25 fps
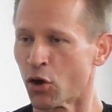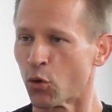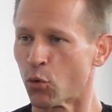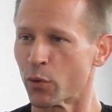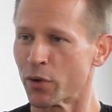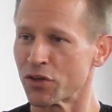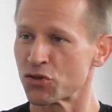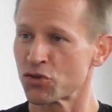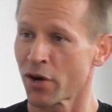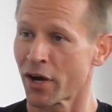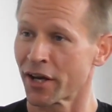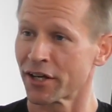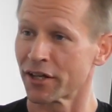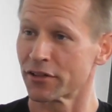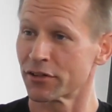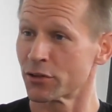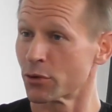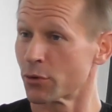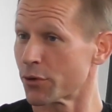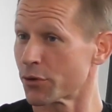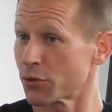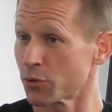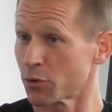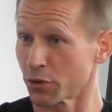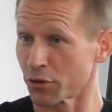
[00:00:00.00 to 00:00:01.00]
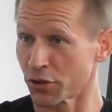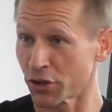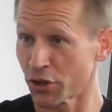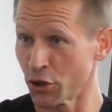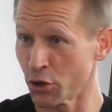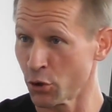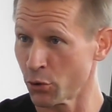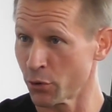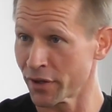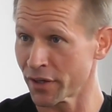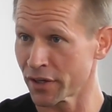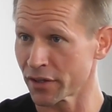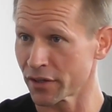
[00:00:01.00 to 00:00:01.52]
We try to do it through
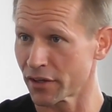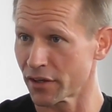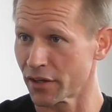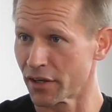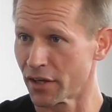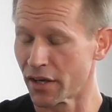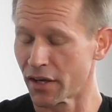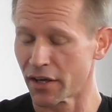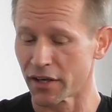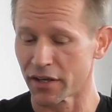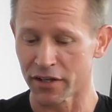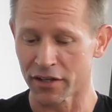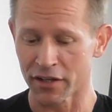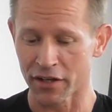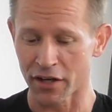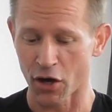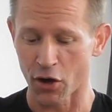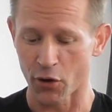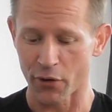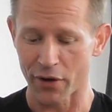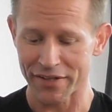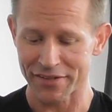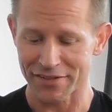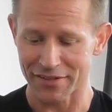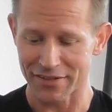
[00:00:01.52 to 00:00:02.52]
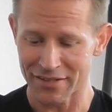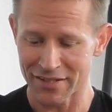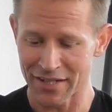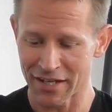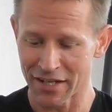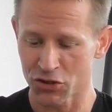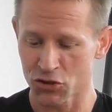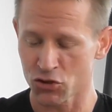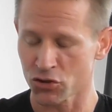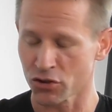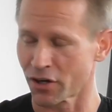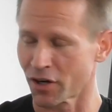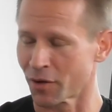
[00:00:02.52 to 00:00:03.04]
cueing. Yeah. You know, as a
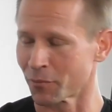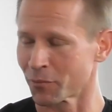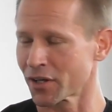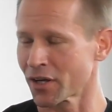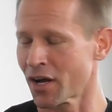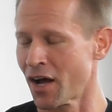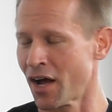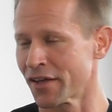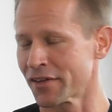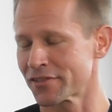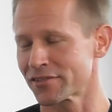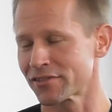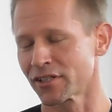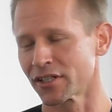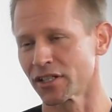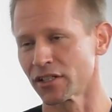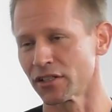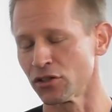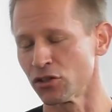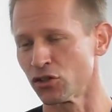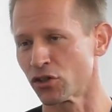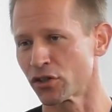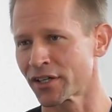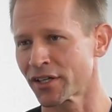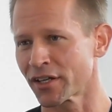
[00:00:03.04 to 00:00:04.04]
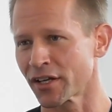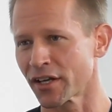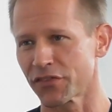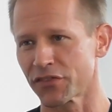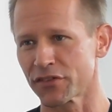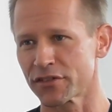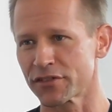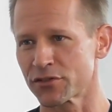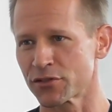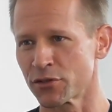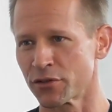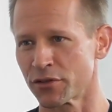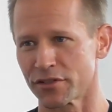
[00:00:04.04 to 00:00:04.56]
teacher, I'm constantly looking at the
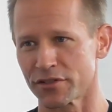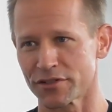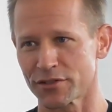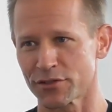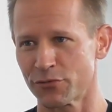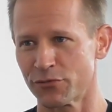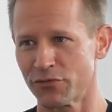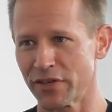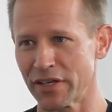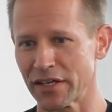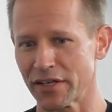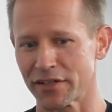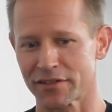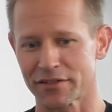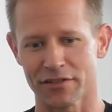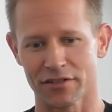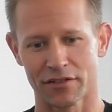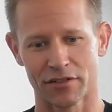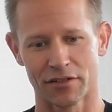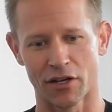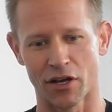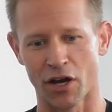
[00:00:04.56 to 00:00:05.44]
student's feet.